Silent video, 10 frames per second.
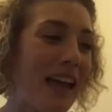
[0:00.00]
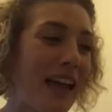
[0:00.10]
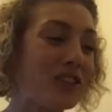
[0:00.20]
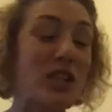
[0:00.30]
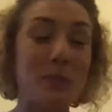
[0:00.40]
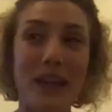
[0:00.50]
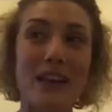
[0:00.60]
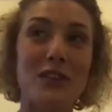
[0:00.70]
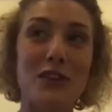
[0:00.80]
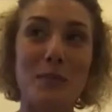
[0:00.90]
just because
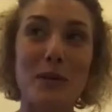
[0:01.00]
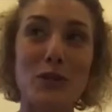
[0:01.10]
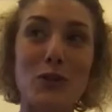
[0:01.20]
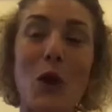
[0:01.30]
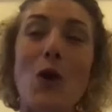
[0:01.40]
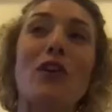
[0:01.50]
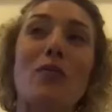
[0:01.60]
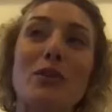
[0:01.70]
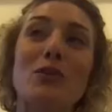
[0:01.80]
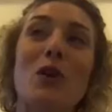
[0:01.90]
there have been
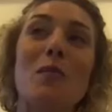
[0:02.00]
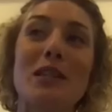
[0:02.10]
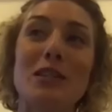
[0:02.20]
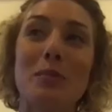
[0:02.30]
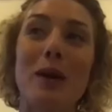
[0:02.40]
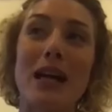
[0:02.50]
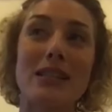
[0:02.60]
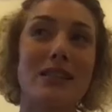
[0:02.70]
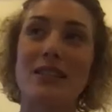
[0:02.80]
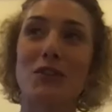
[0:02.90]
so many
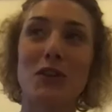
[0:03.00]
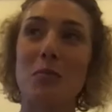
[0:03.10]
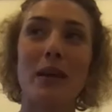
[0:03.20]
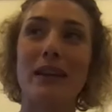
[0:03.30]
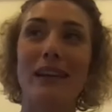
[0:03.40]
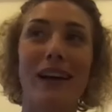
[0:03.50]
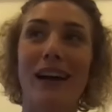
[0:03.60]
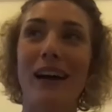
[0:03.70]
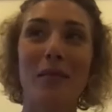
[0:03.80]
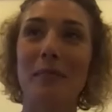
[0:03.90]
surprises this tournament.
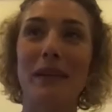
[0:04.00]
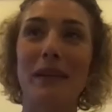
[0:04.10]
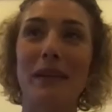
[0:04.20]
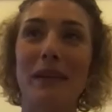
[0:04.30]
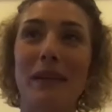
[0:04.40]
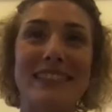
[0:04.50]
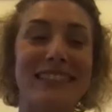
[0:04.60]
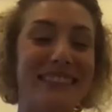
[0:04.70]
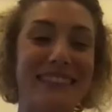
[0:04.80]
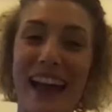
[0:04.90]
I
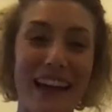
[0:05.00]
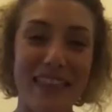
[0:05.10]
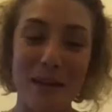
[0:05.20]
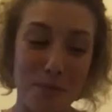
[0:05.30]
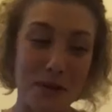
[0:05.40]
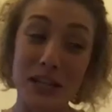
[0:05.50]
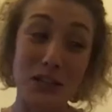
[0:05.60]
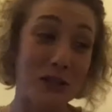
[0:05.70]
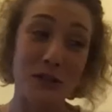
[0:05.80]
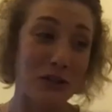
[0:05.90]
think
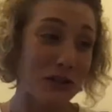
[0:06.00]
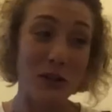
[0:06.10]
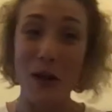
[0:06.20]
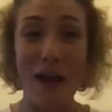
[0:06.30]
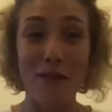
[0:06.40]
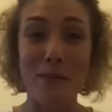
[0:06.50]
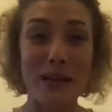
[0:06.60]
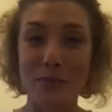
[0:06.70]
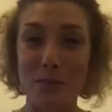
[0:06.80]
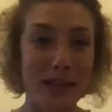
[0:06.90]
predictions are just,
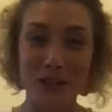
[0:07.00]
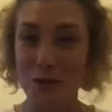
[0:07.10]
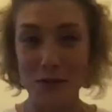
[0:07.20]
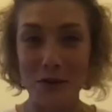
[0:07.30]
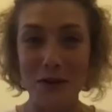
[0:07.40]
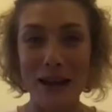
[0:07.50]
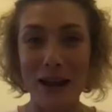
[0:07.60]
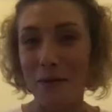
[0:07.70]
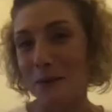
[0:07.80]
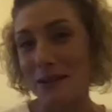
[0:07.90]
everybody's predictions are going
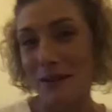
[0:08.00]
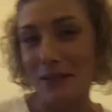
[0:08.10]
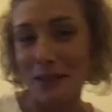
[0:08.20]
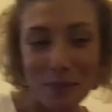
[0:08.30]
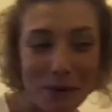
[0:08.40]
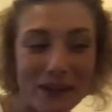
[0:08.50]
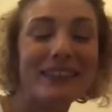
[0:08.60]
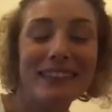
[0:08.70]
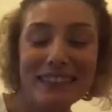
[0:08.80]
out the window at this point.